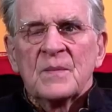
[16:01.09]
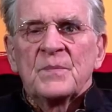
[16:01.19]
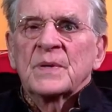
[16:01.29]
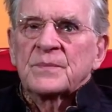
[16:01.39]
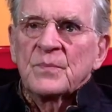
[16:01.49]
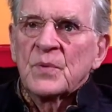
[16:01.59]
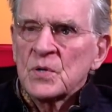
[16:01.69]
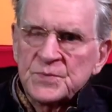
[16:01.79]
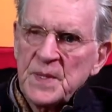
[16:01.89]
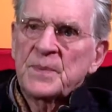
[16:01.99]
But
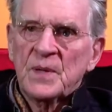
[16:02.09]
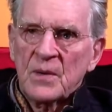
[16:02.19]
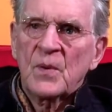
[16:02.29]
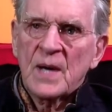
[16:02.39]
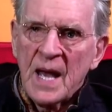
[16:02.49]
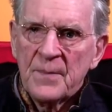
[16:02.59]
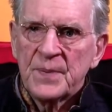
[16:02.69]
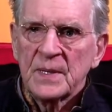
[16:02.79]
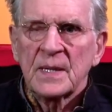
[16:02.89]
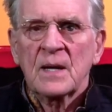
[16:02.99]
most people are more
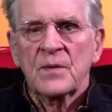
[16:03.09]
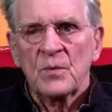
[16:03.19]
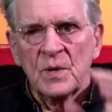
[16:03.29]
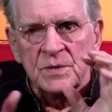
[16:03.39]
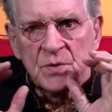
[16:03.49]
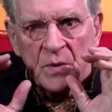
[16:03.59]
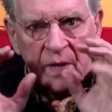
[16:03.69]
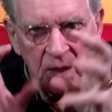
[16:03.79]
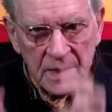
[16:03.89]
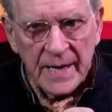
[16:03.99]
happy. Now, the ones who
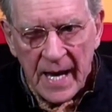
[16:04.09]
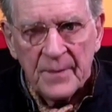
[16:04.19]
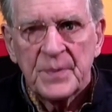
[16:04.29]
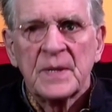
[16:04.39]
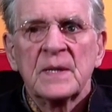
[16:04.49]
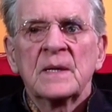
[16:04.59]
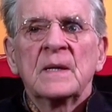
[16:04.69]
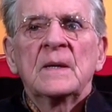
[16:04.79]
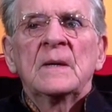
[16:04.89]
are unhappy,